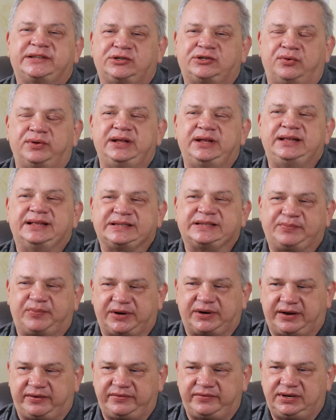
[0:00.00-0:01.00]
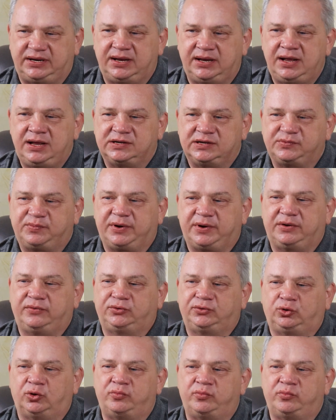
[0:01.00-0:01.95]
Who are actually those Masons?